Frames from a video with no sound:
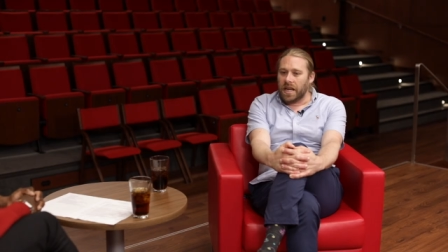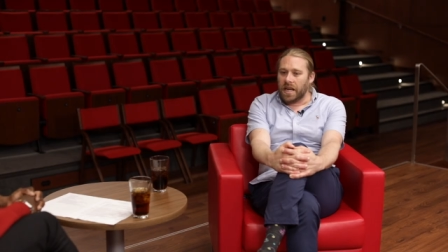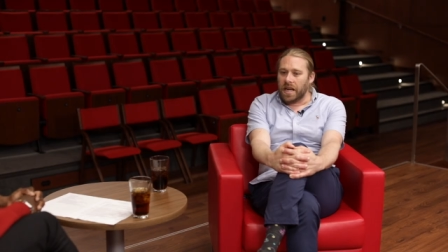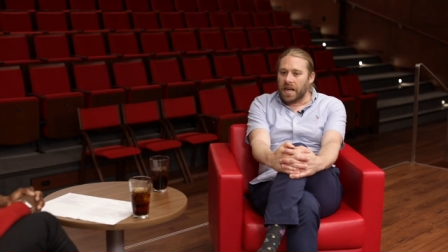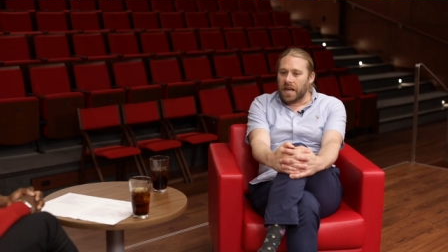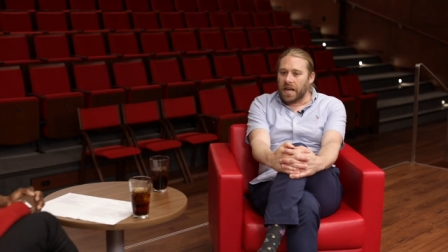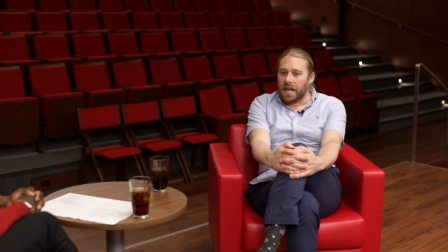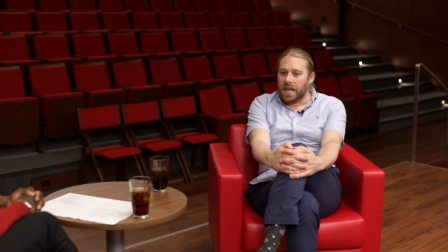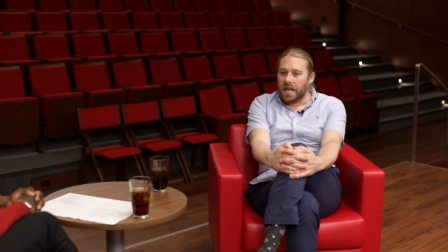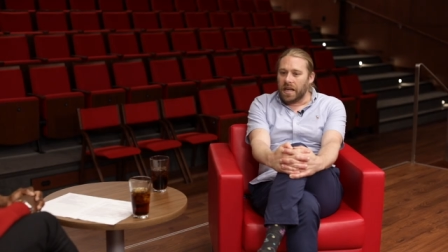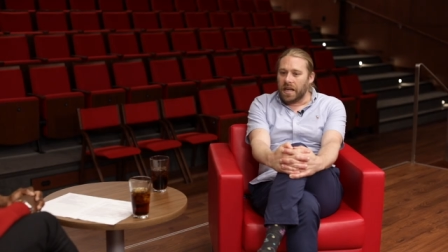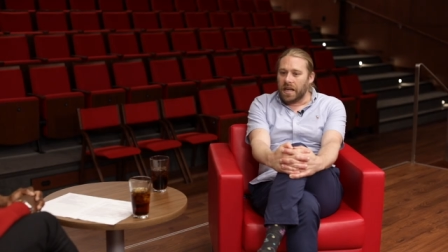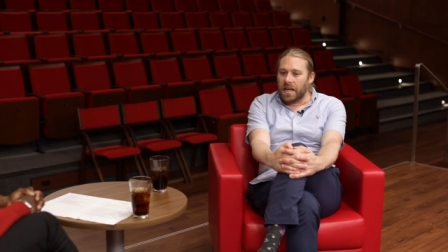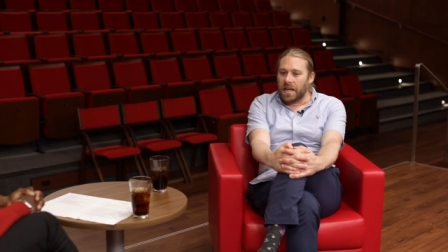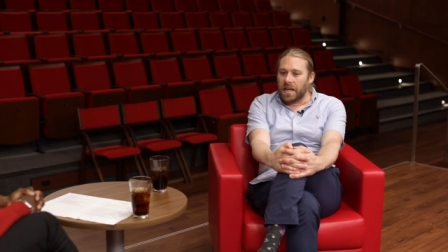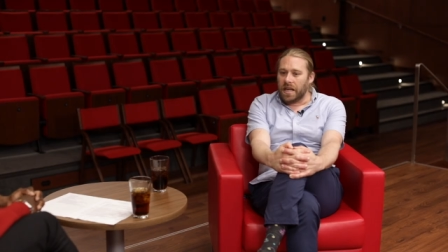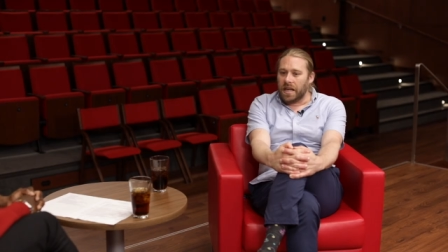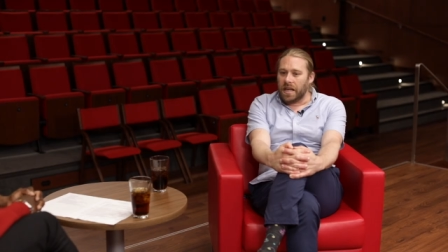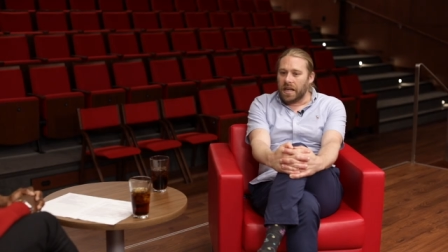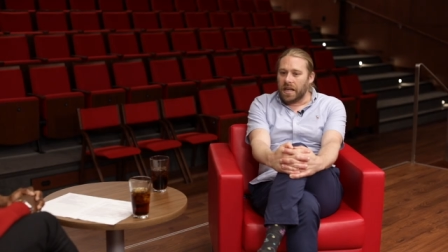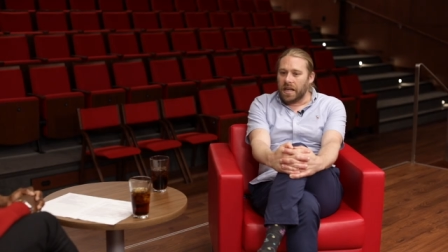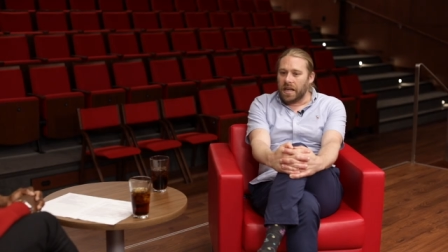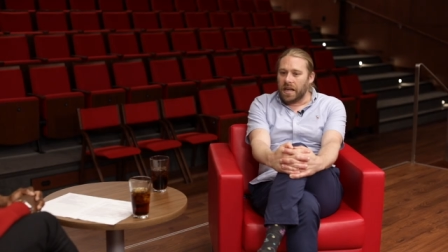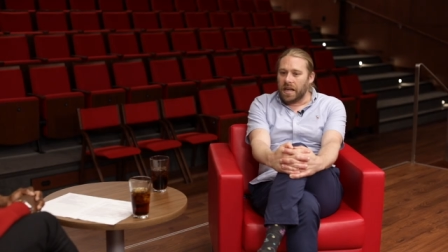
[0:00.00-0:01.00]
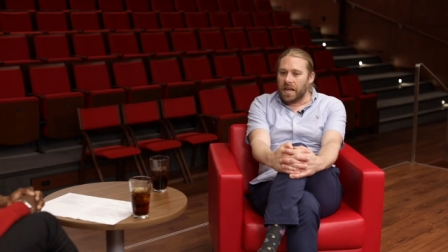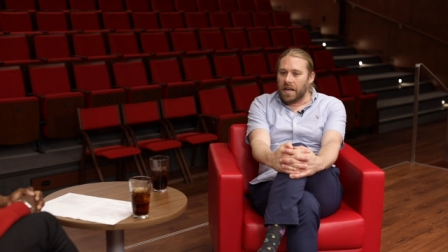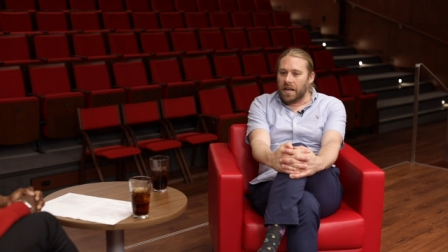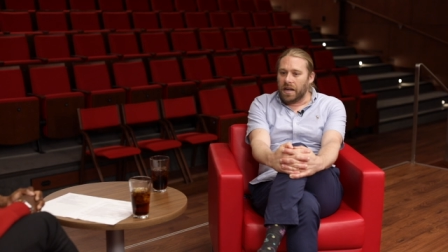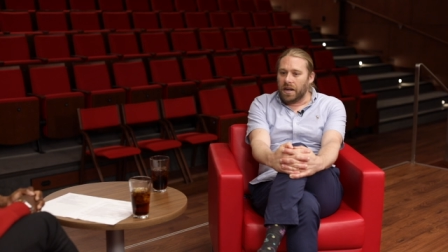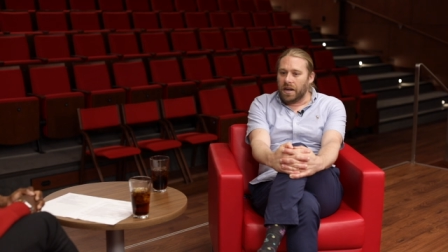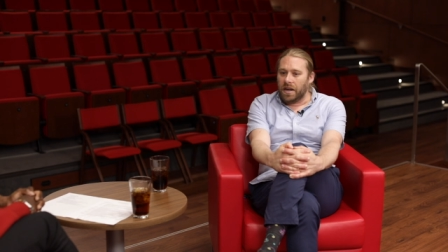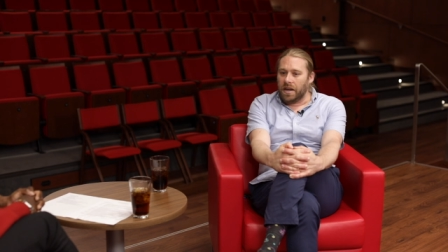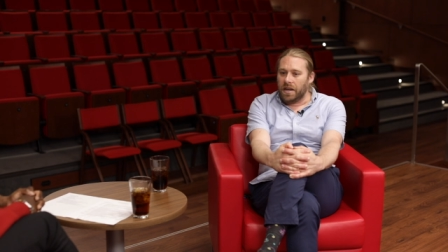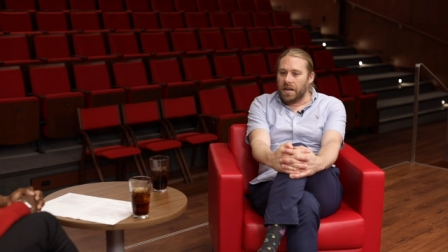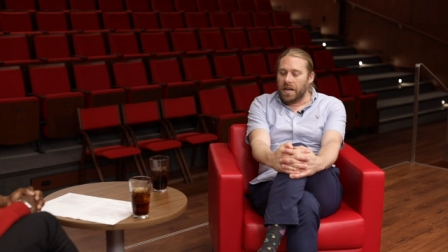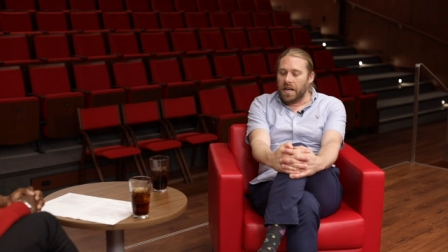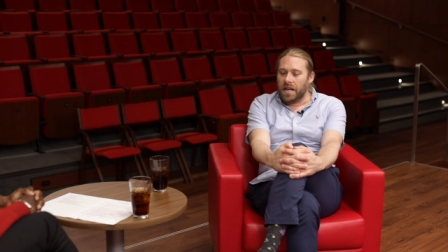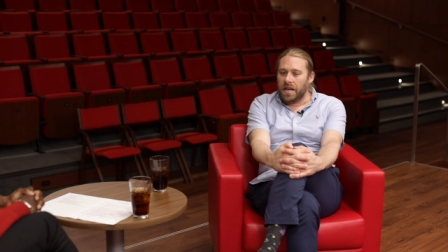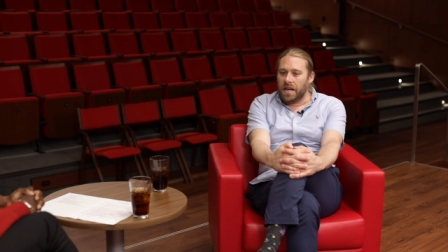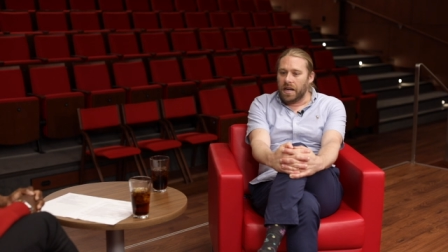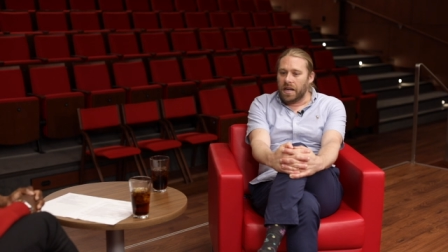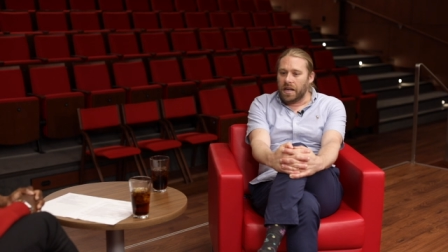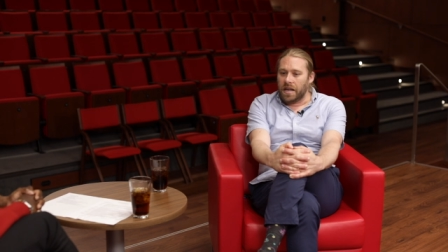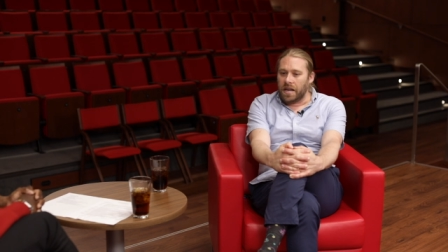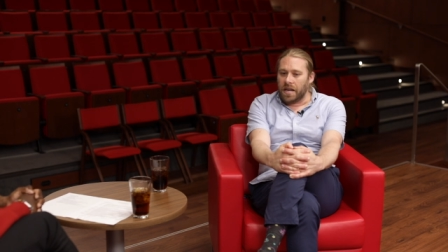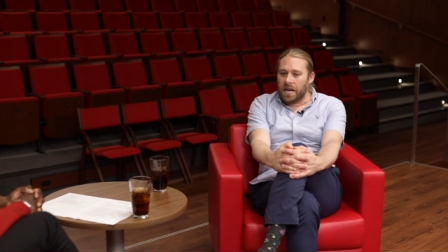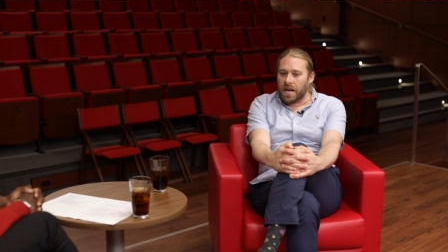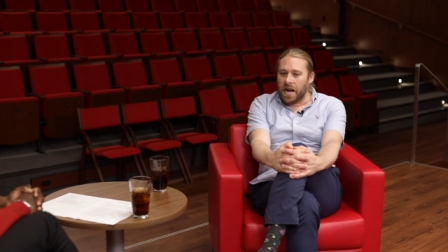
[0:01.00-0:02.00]
uh, uh,
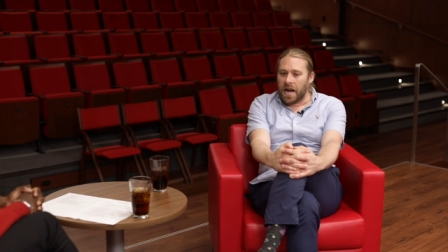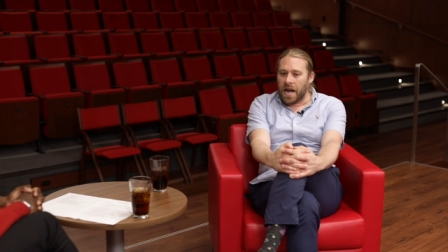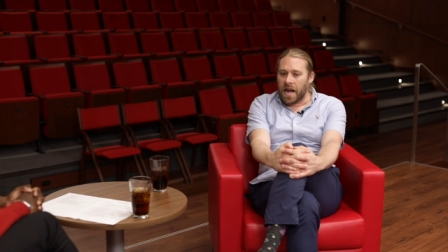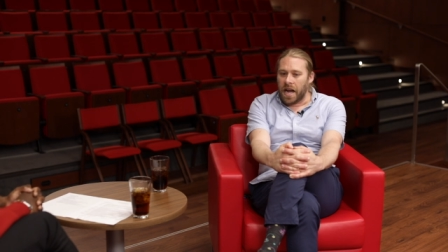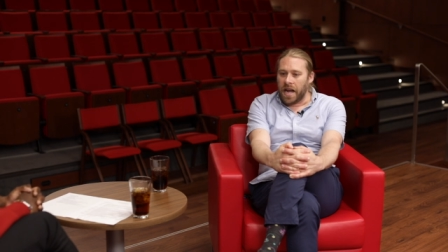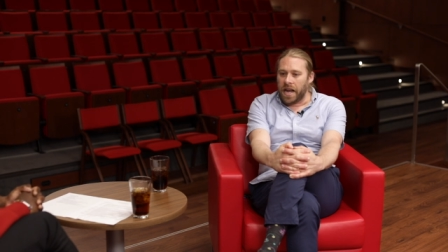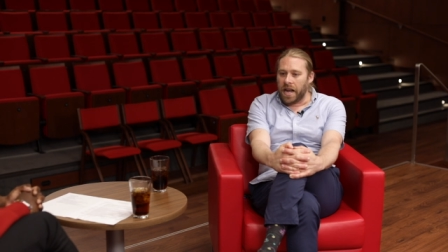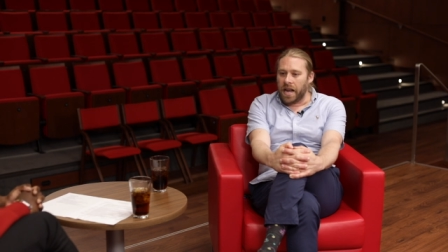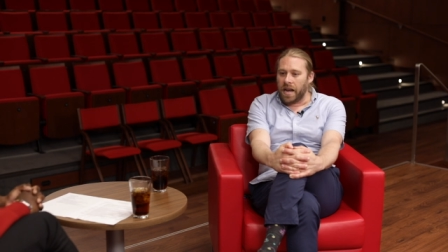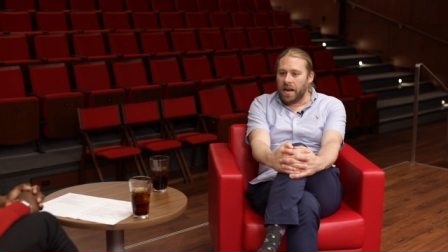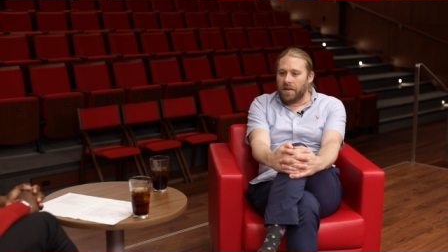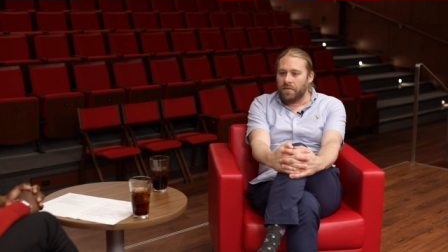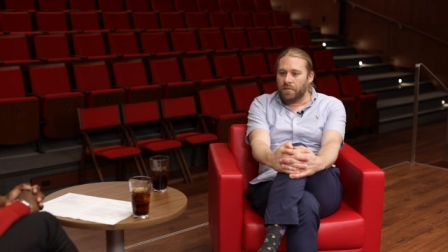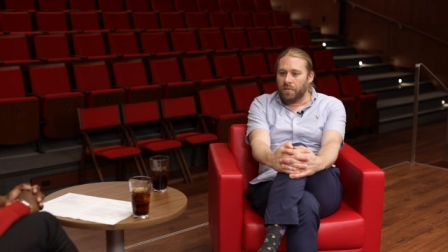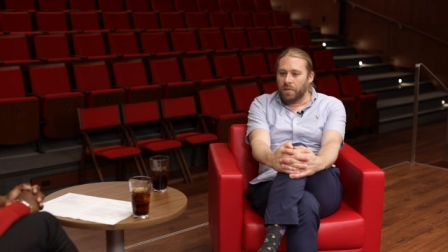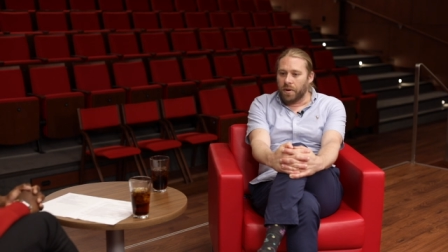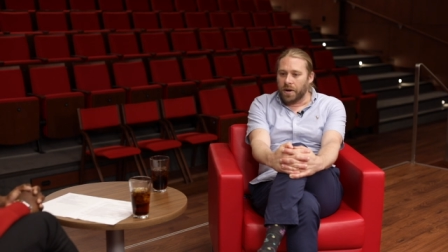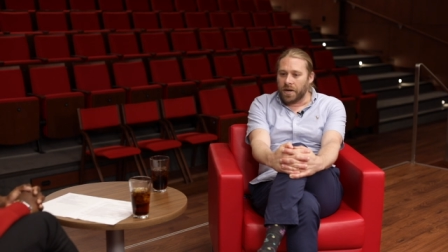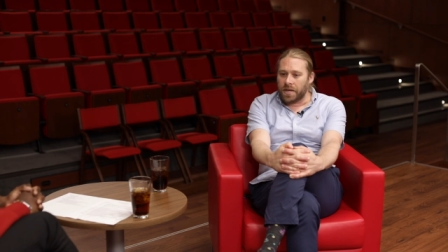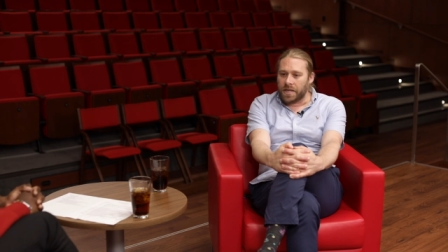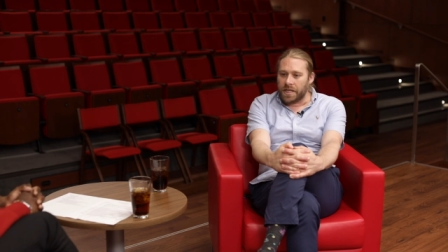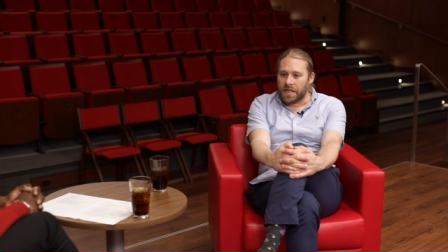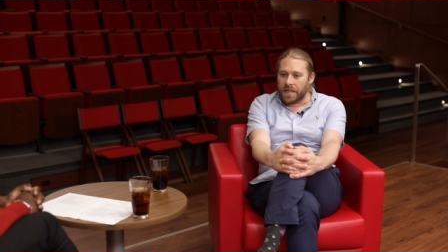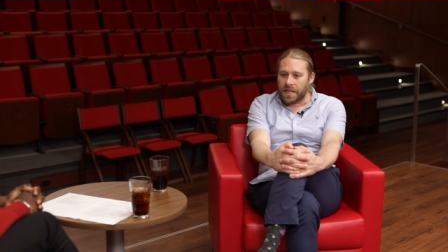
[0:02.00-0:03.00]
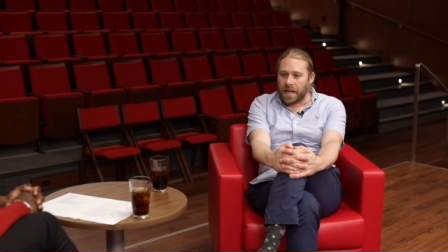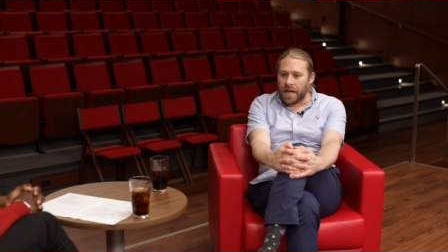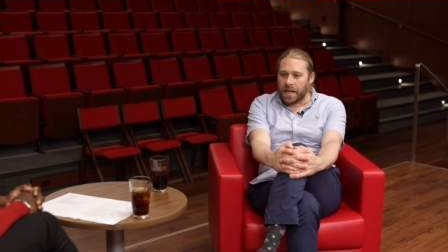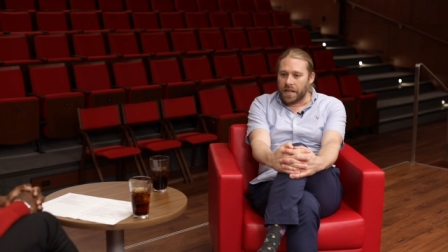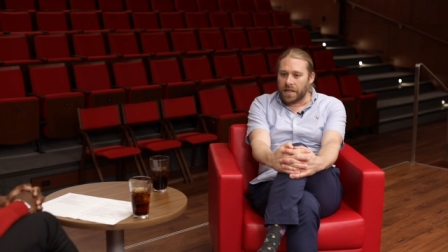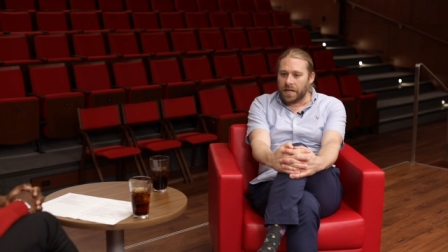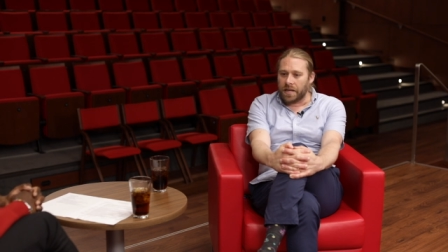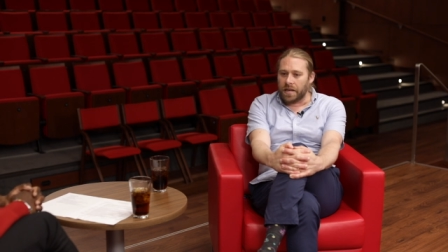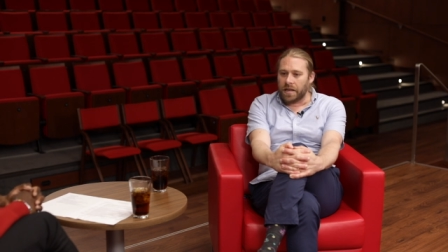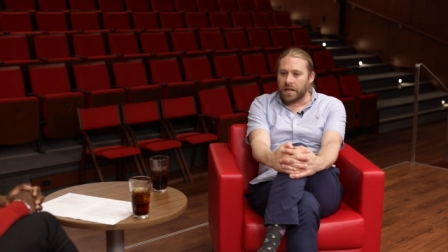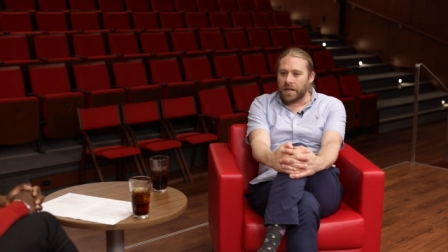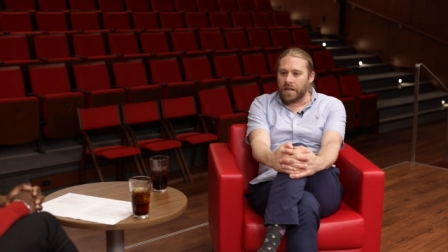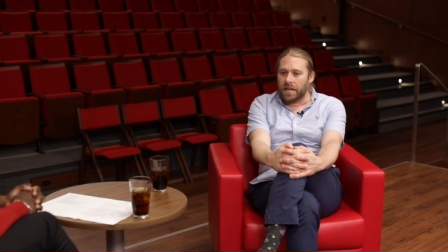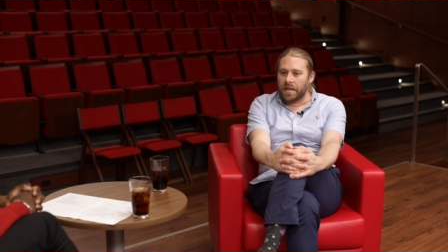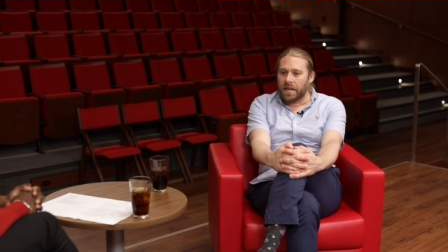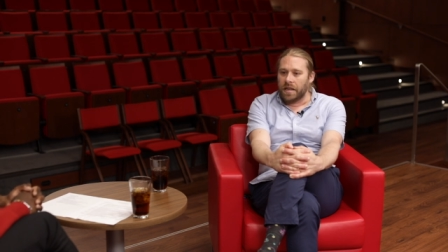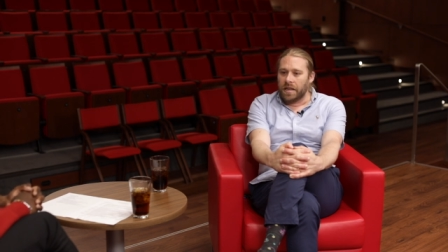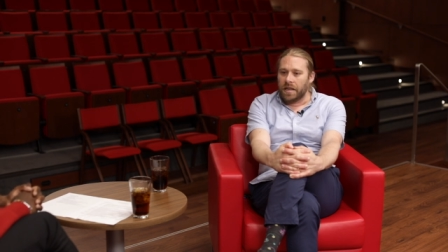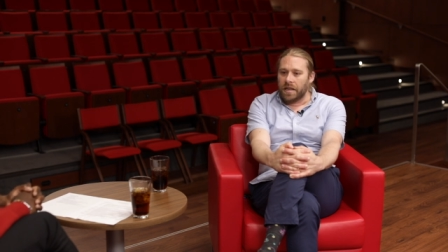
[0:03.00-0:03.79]
Nina and I have worked together